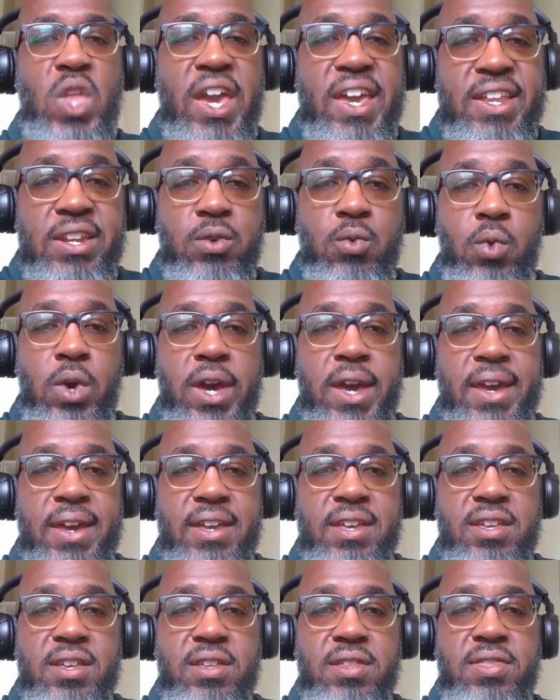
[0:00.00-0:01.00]
in a
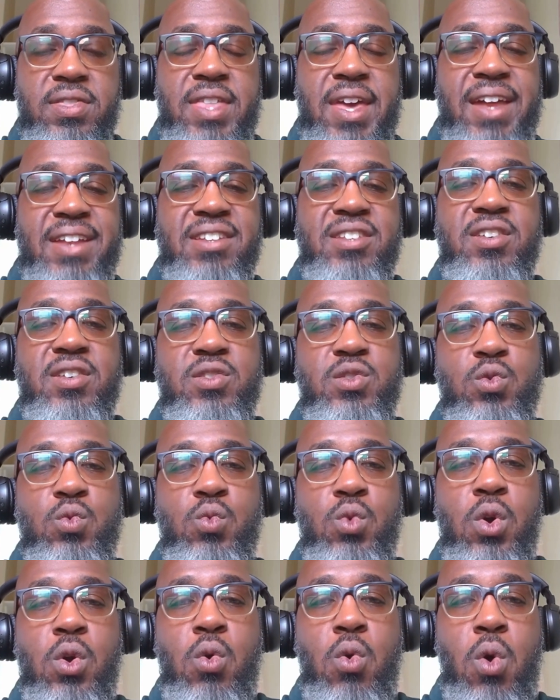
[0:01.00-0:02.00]
way that doesn't
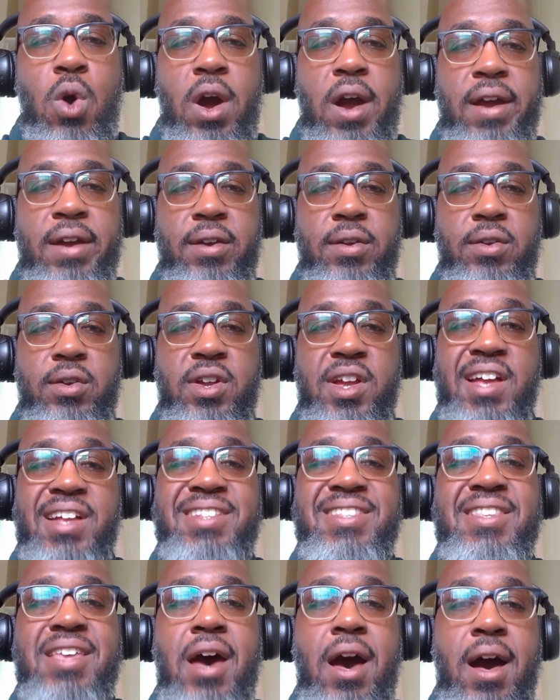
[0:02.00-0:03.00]
require
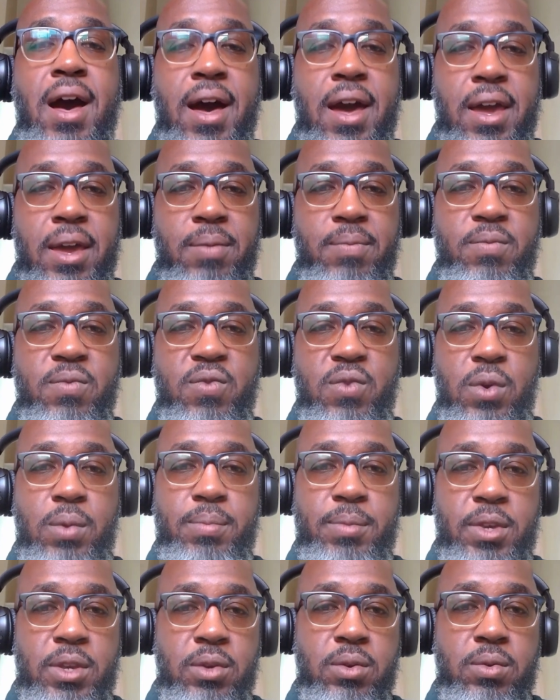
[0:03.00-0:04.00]
time
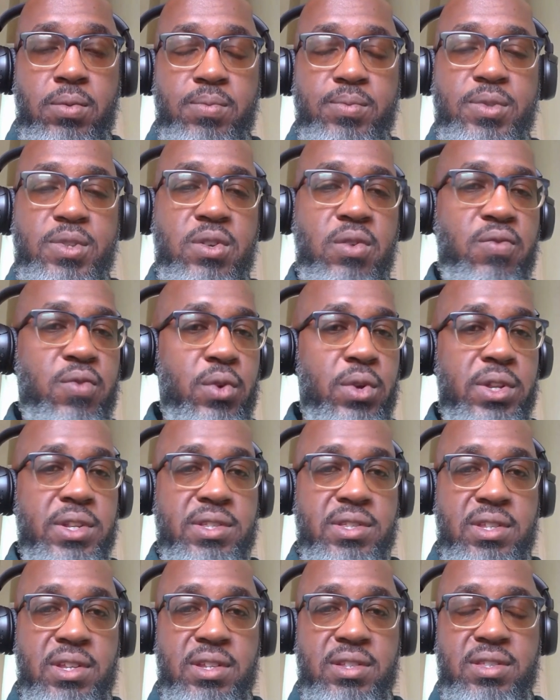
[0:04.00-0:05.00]
from you. So for
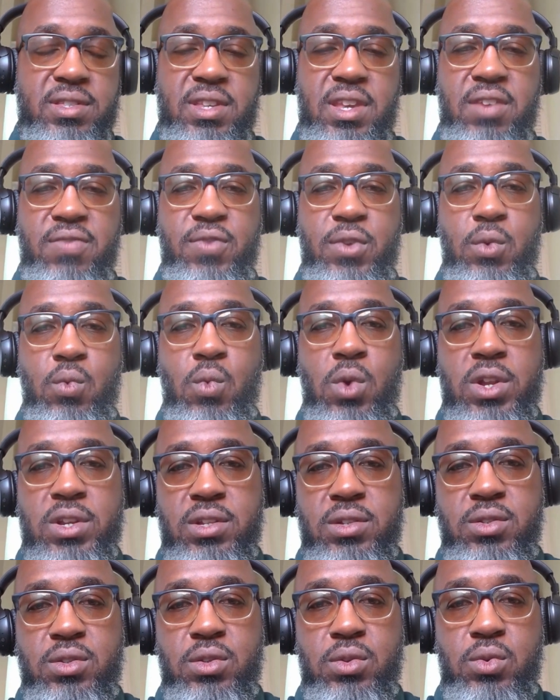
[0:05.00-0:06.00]
instance, if you
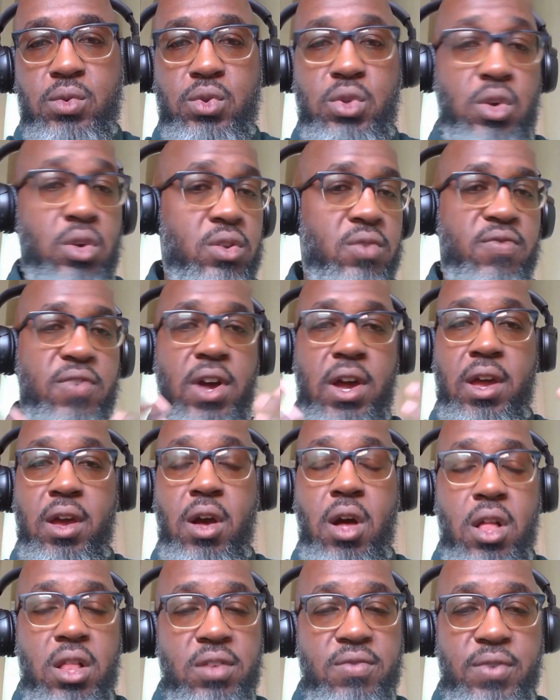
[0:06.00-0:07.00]
wanted to notify
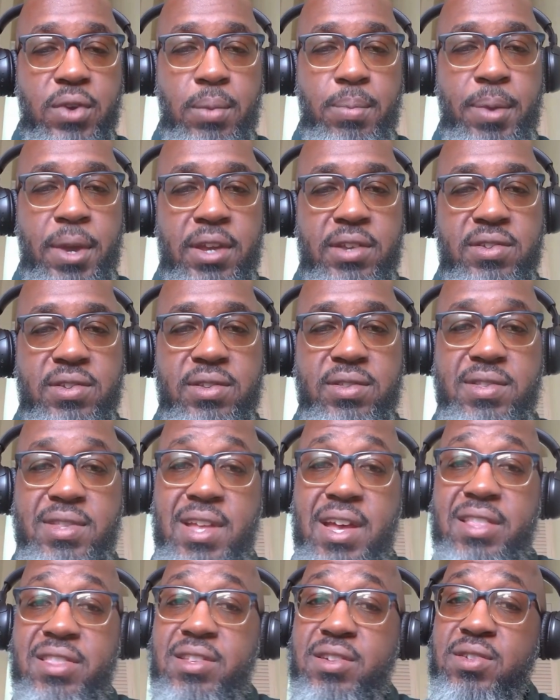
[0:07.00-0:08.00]
all of your patients,
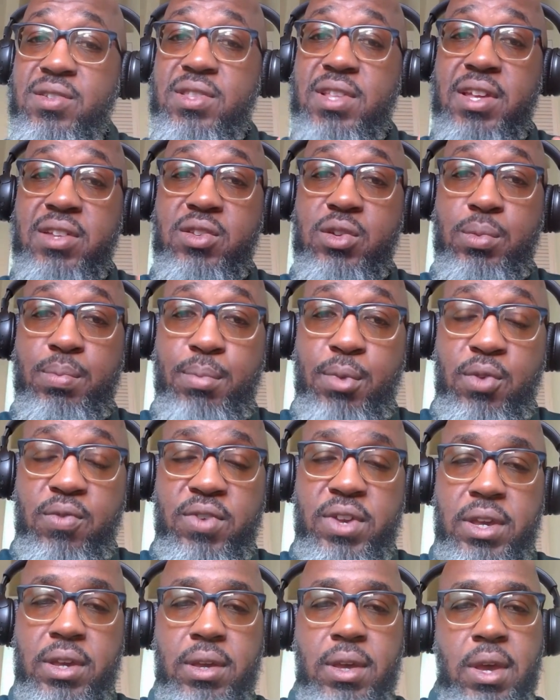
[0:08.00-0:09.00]
not just that you're
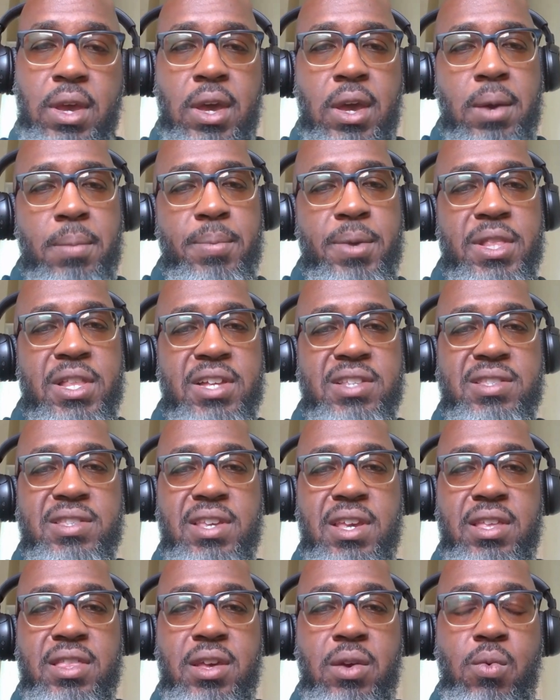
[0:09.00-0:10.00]
moving, but let's
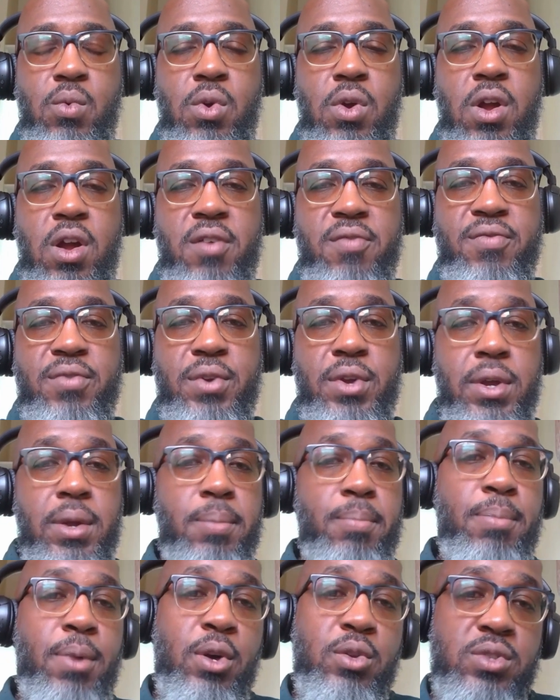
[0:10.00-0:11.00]
say that we're
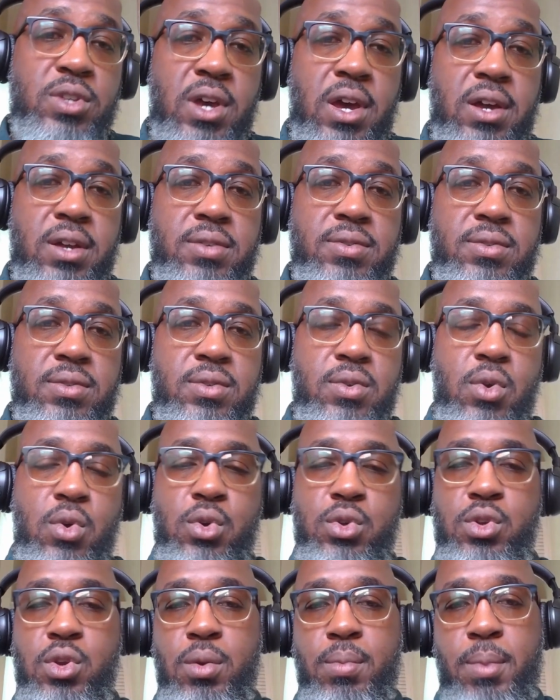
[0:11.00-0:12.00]
offering Botox
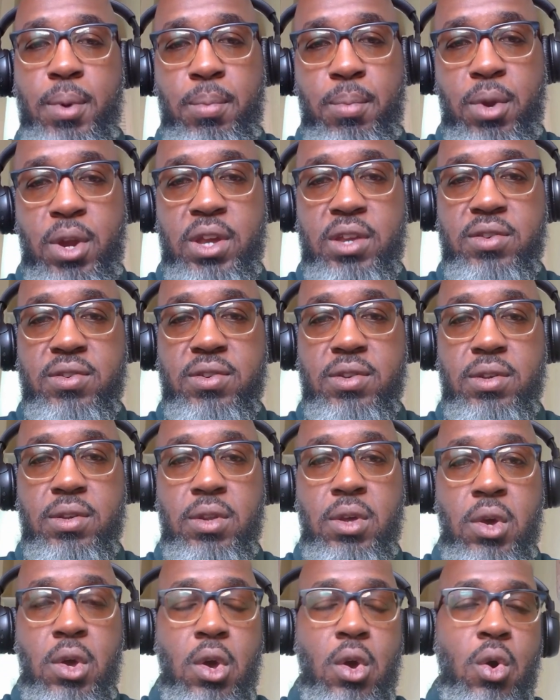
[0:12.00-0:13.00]
or dermabrasion,
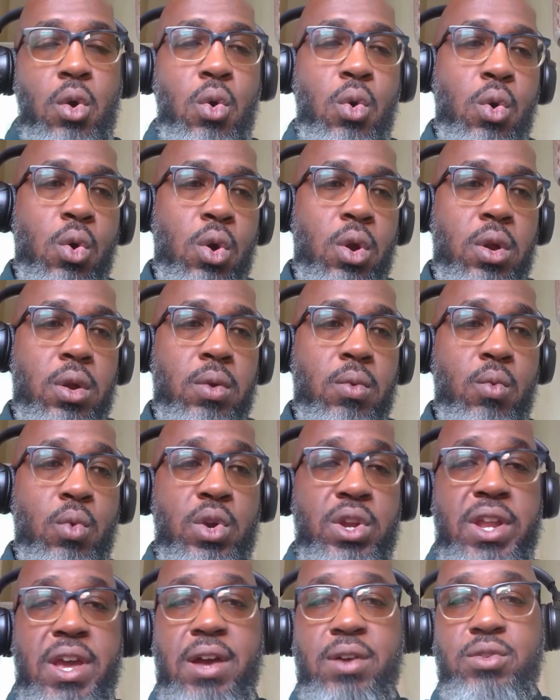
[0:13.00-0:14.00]
or
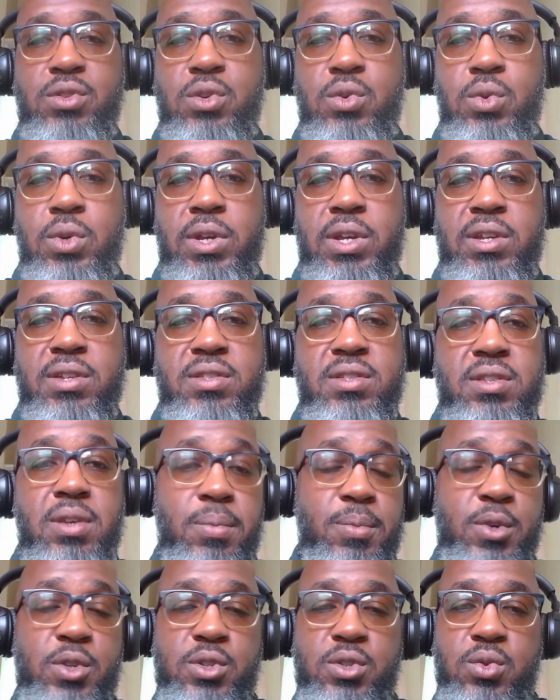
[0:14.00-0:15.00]
we're now doing
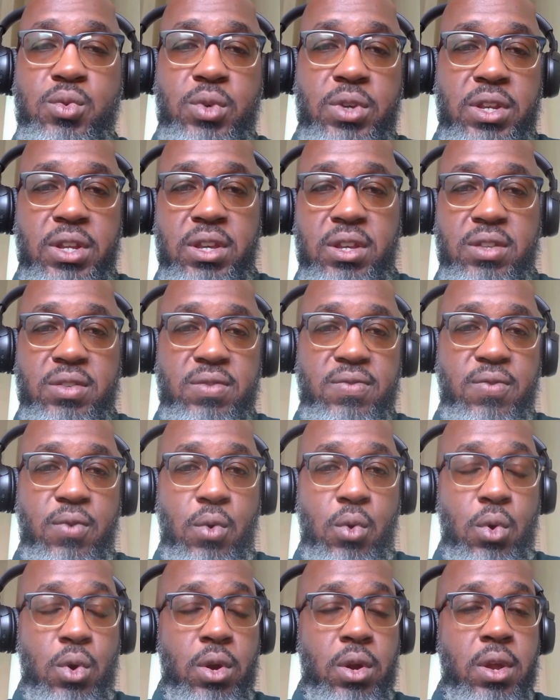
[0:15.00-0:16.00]
summer screenings
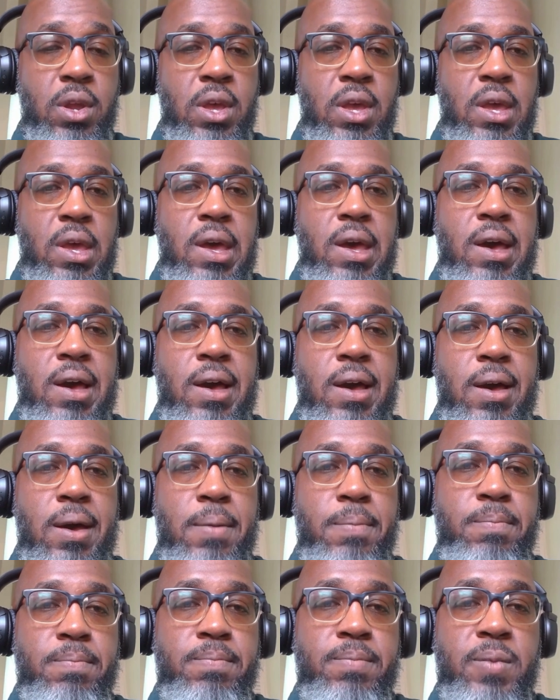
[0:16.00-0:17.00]
for
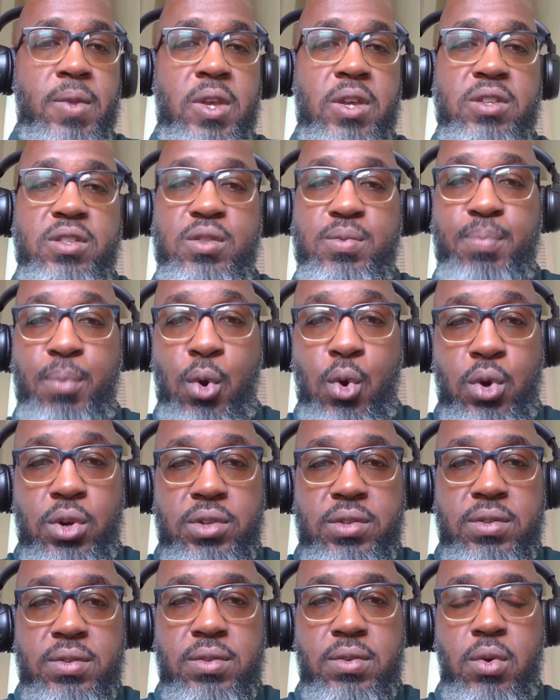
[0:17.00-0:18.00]

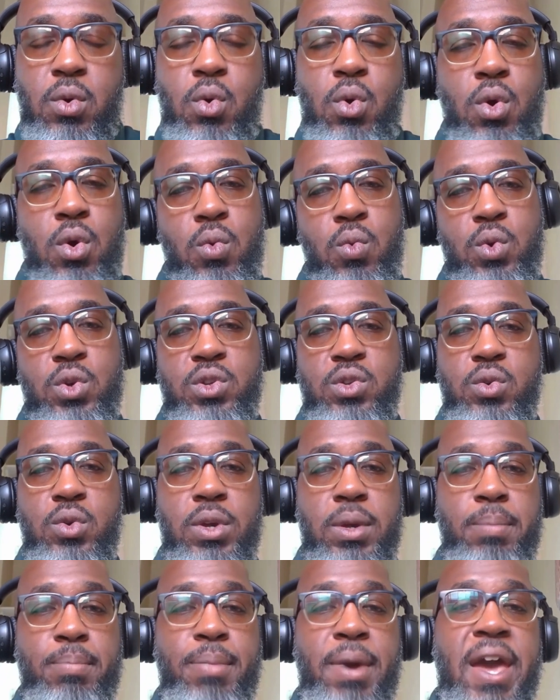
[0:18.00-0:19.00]
sports, or we're
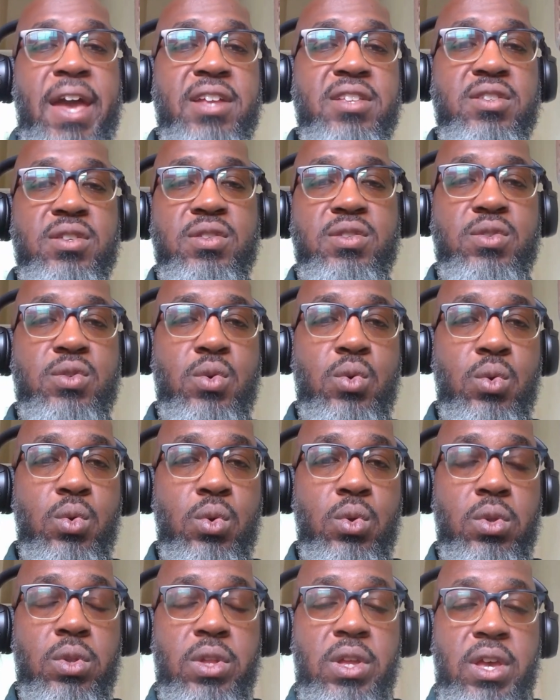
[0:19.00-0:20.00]
doing back to
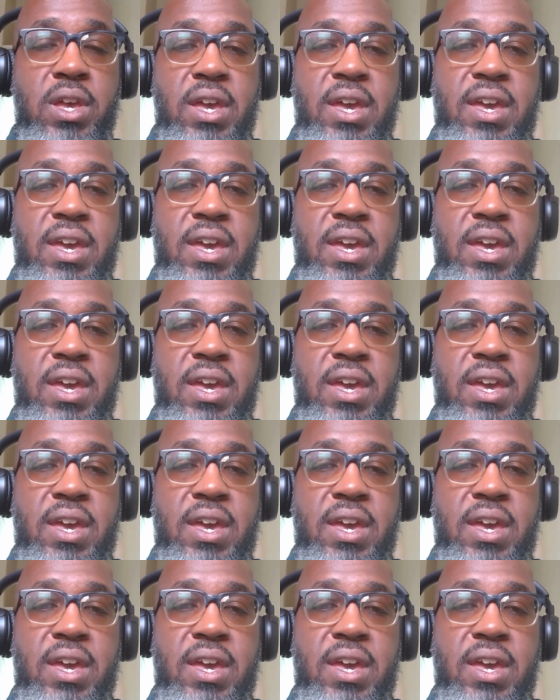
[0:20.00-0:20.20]
school